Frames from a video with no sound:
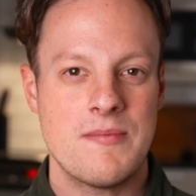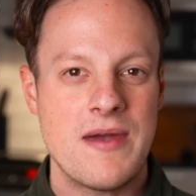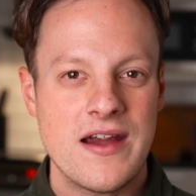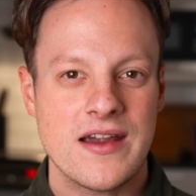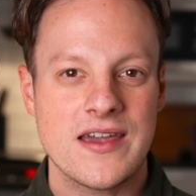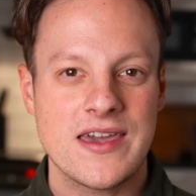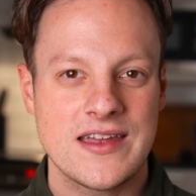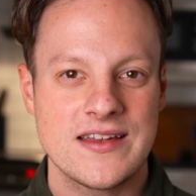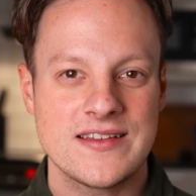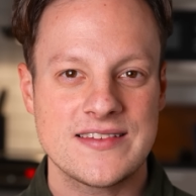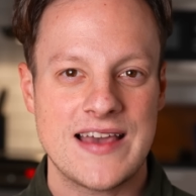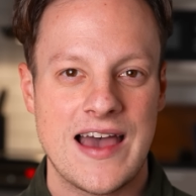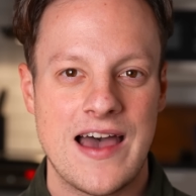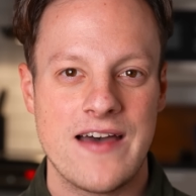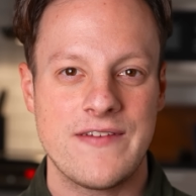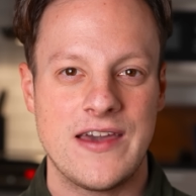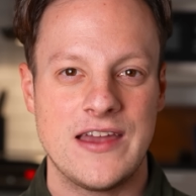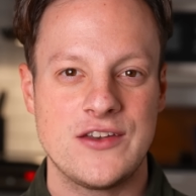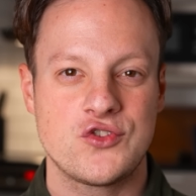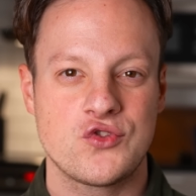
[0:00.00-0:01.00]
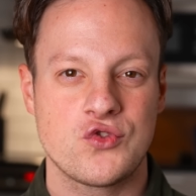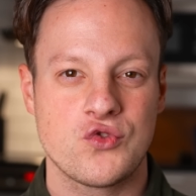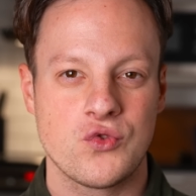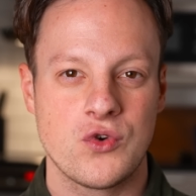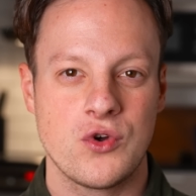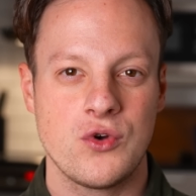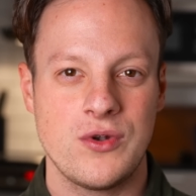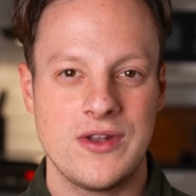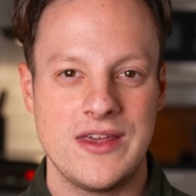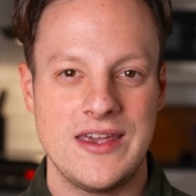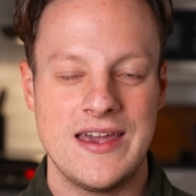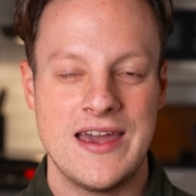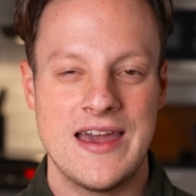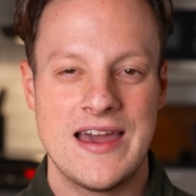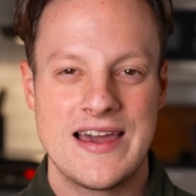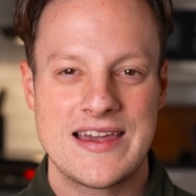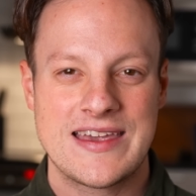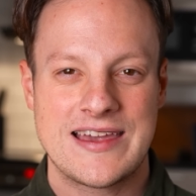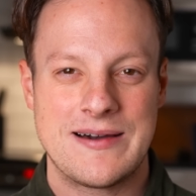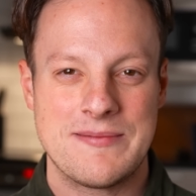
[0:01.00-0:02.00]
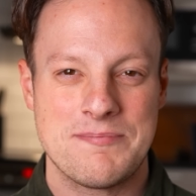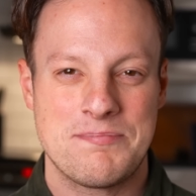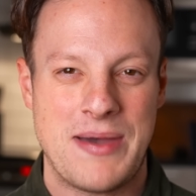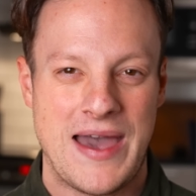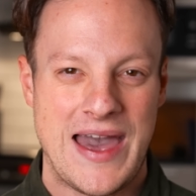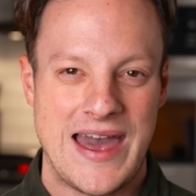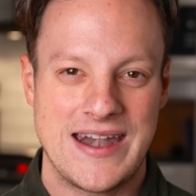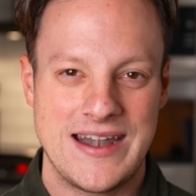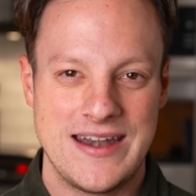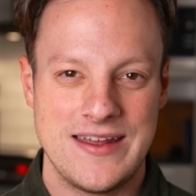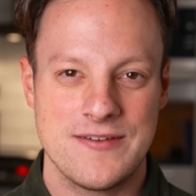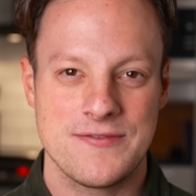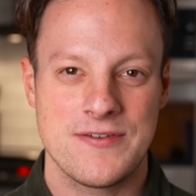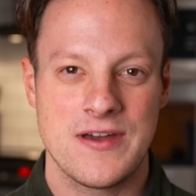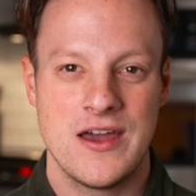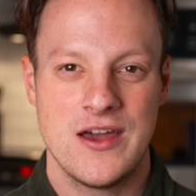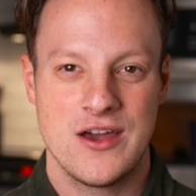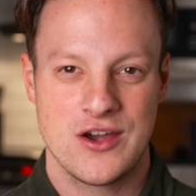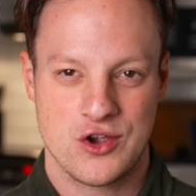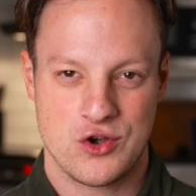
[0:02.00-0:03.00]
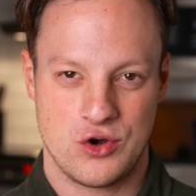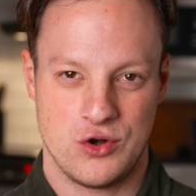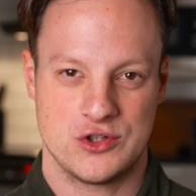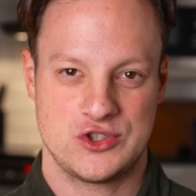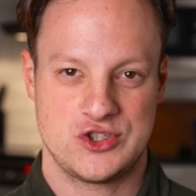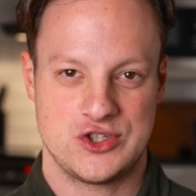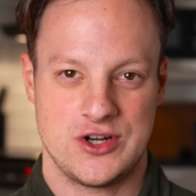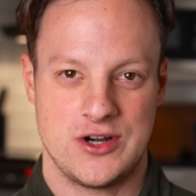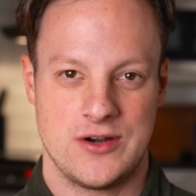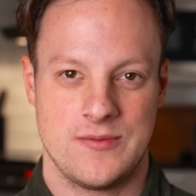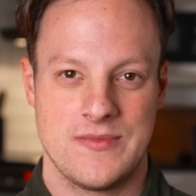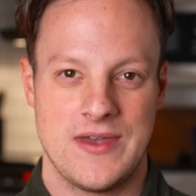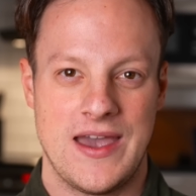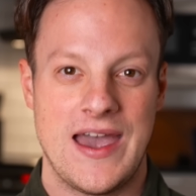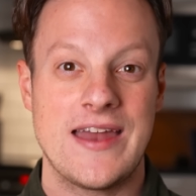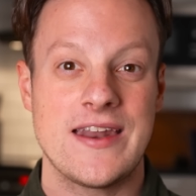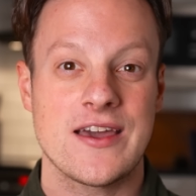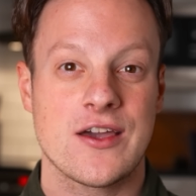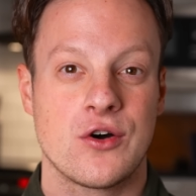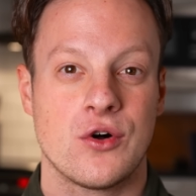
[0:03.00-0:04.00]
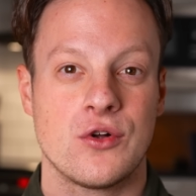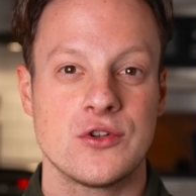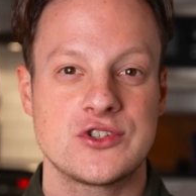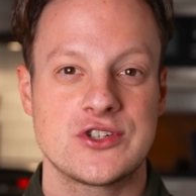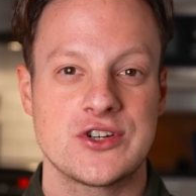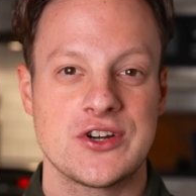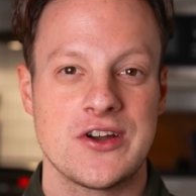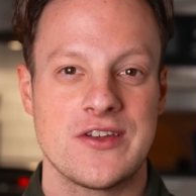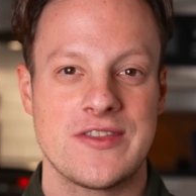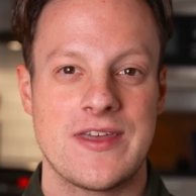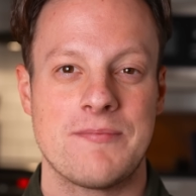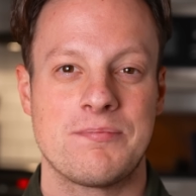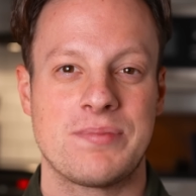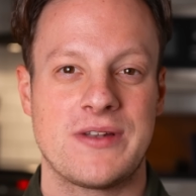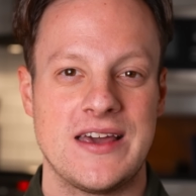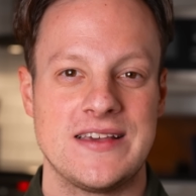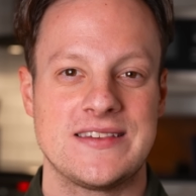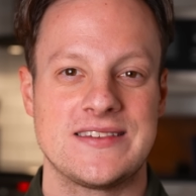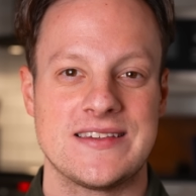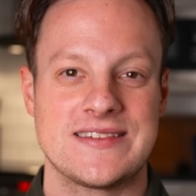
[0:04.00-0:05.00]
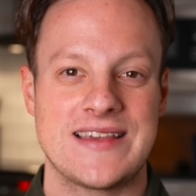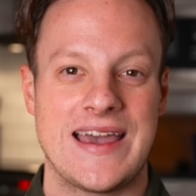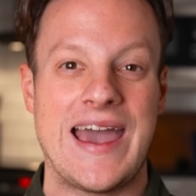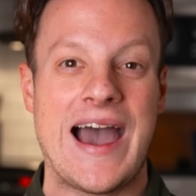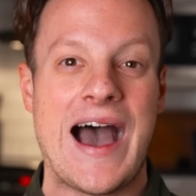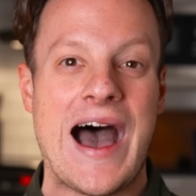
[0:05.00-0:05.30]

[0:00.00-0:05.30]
Americans have a truly competitive culture and a culture that places a